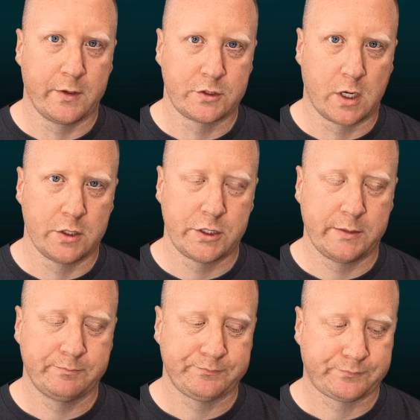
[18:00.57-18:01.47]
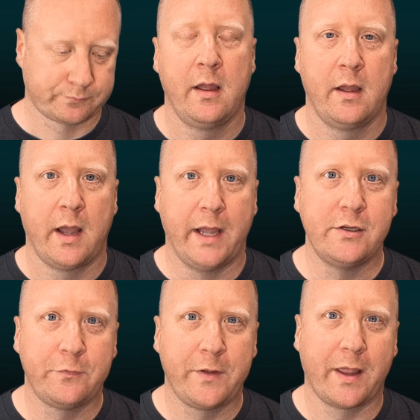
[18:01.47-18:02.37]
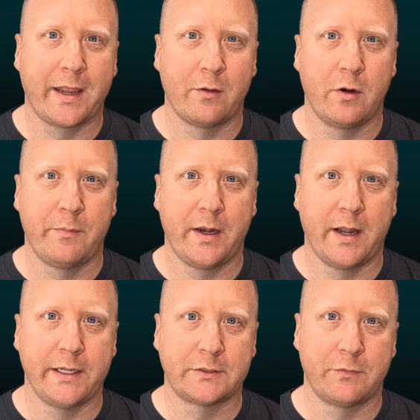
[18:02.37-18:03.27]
charging. I do feel like it would have been nice for the